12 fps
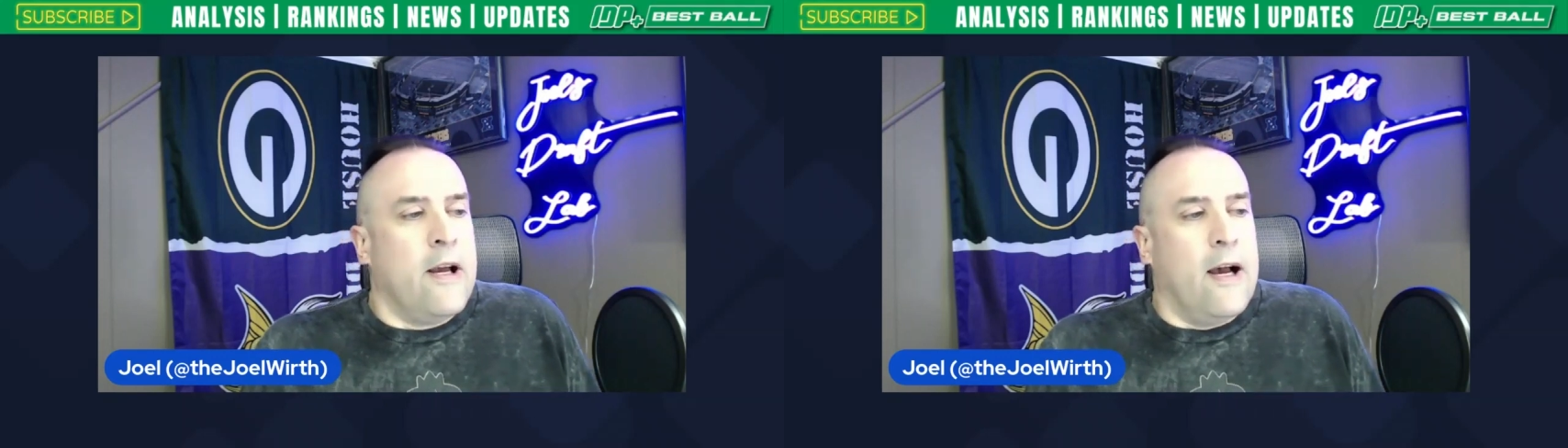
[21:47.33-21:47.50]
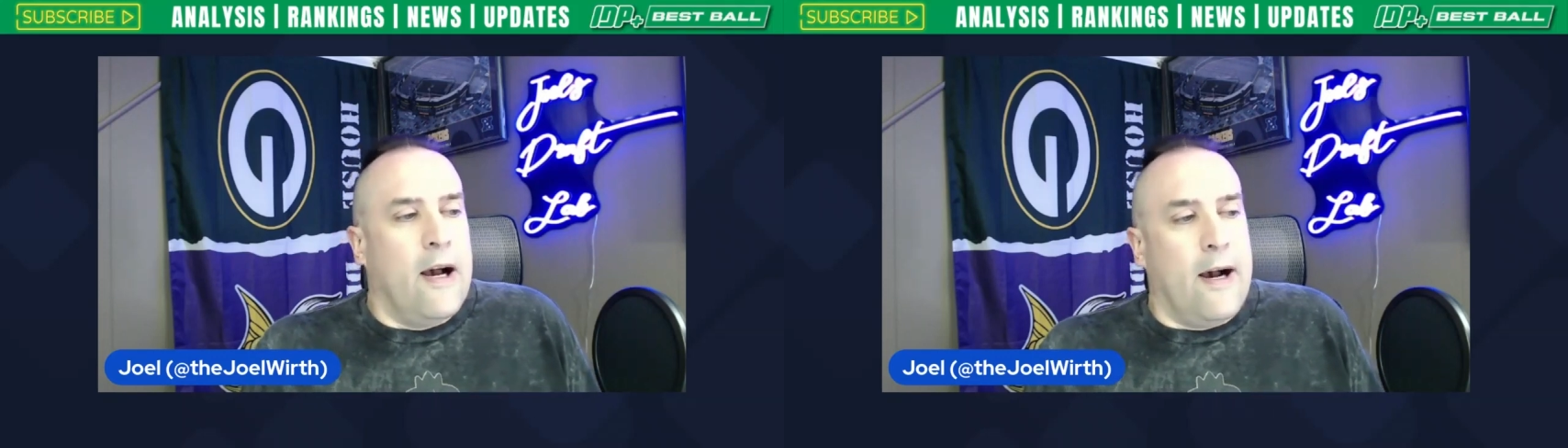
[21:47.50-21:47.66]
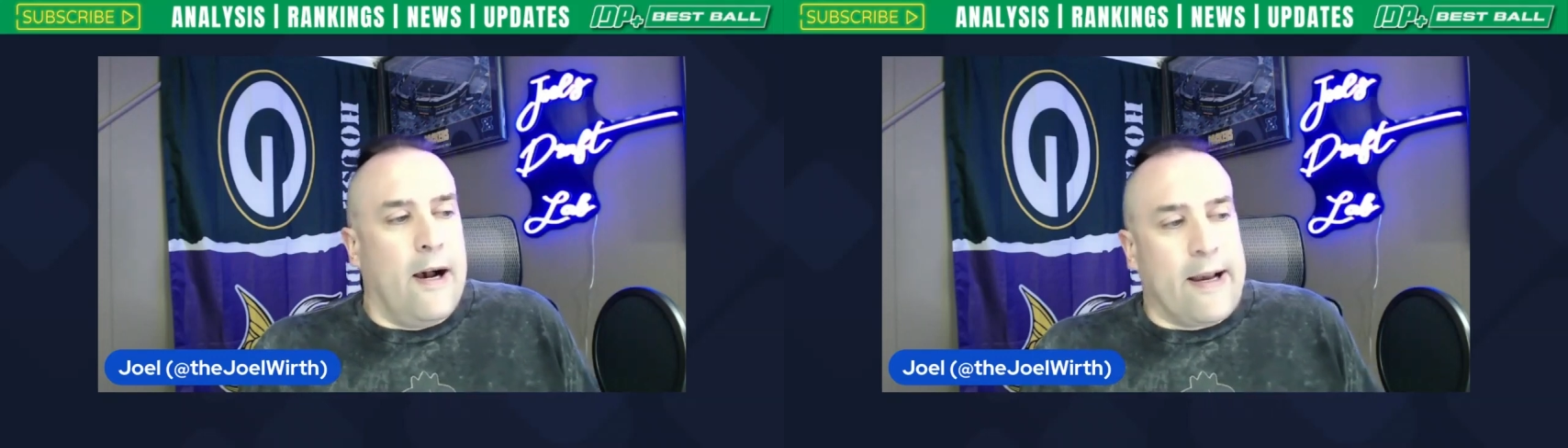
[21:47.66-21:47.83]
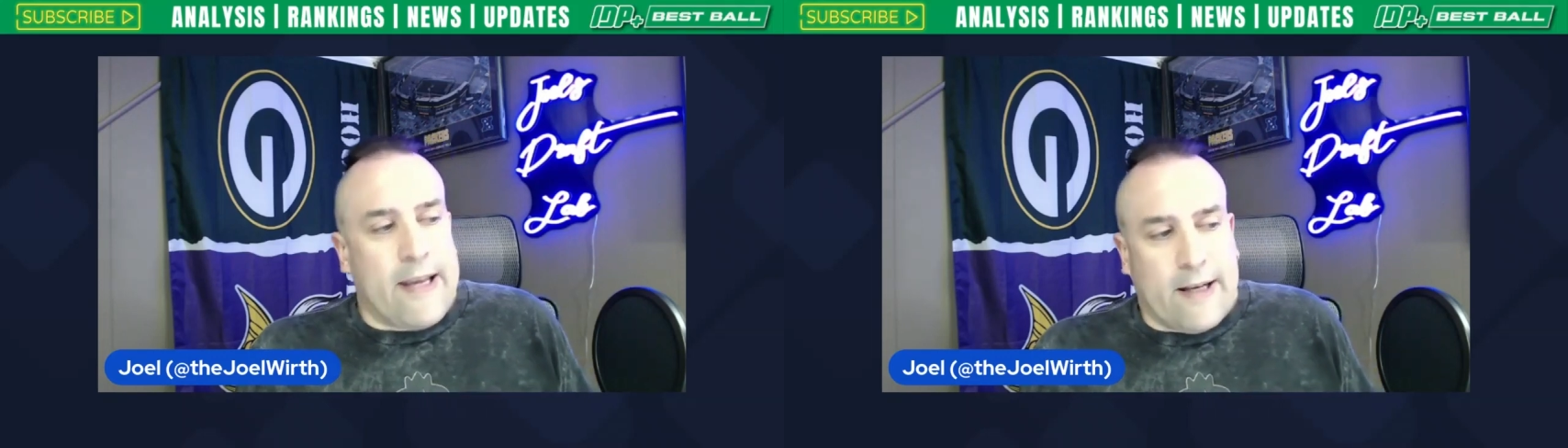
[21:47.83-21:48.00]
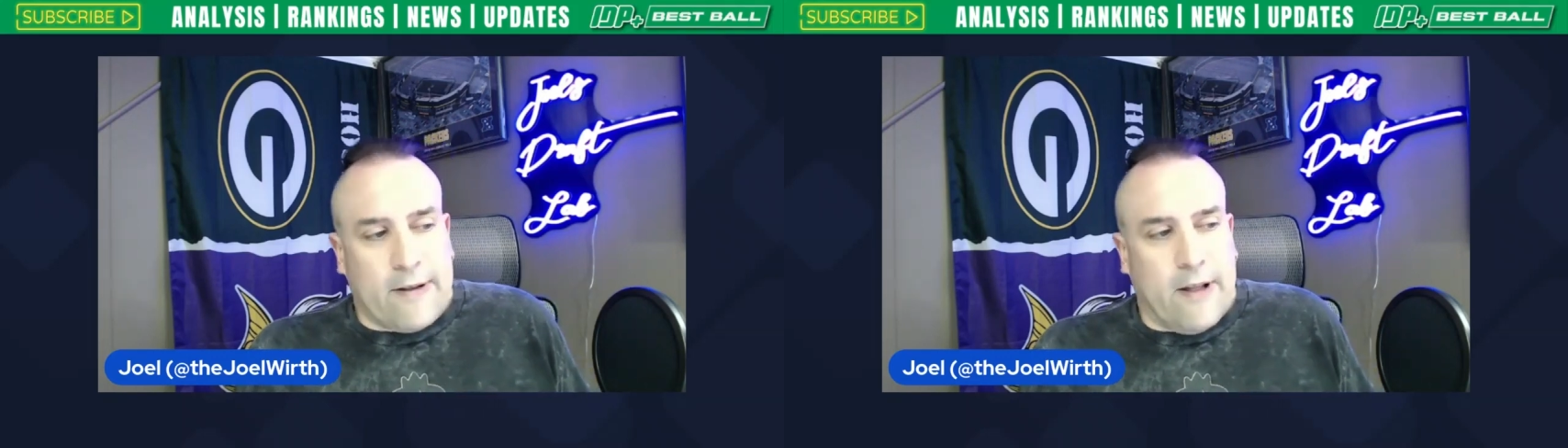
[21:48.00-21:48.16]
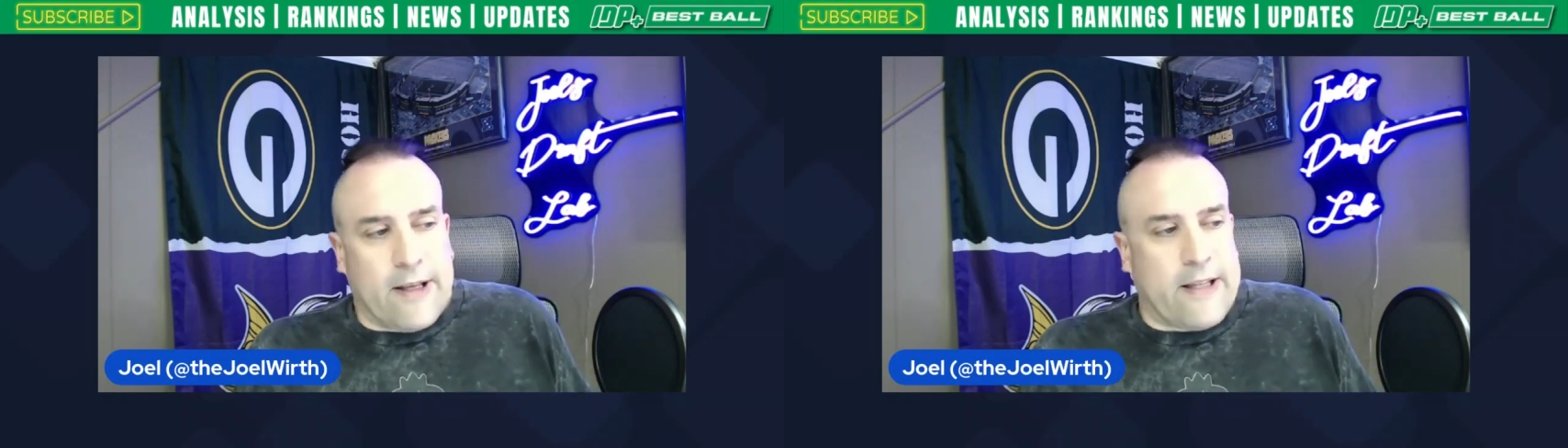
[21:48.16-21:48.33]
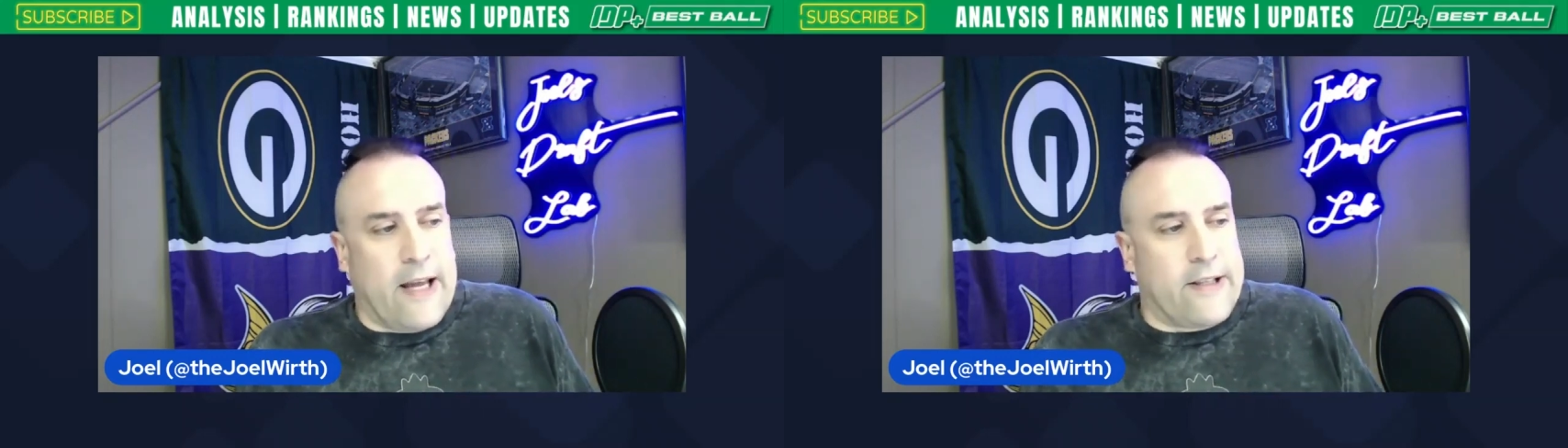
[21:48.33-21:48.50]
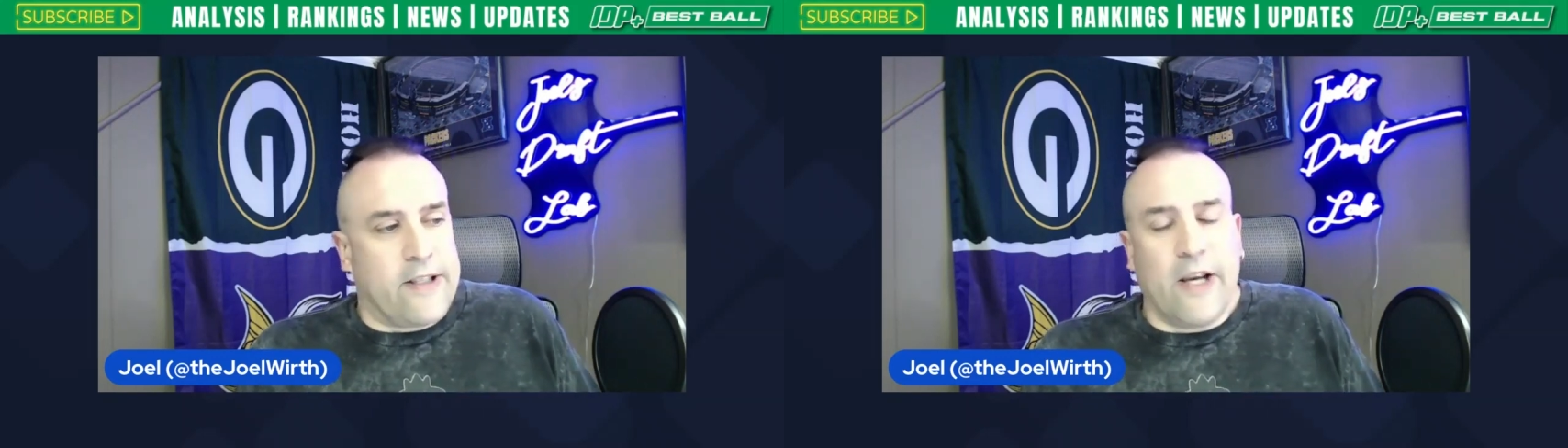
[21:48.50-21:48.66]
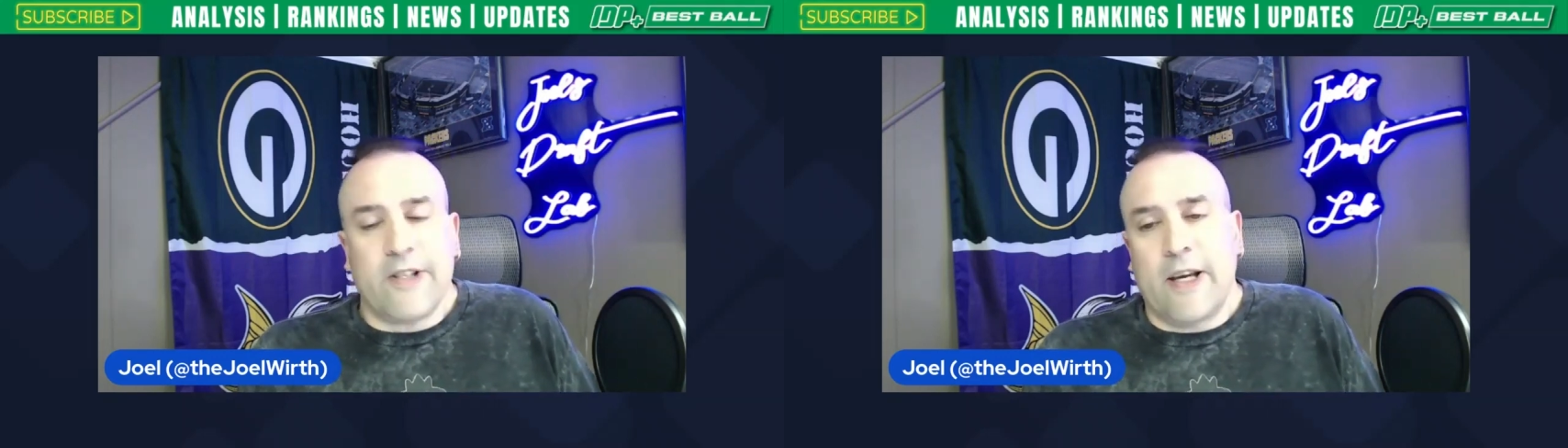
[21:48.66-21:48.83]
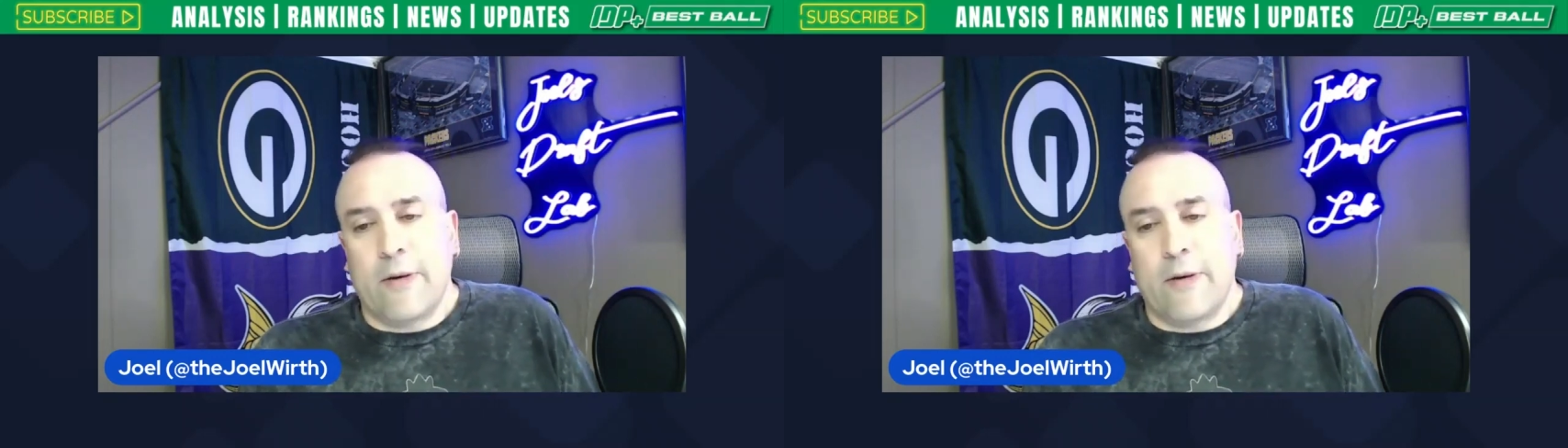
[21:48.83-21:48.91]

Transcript: Again, like that Gus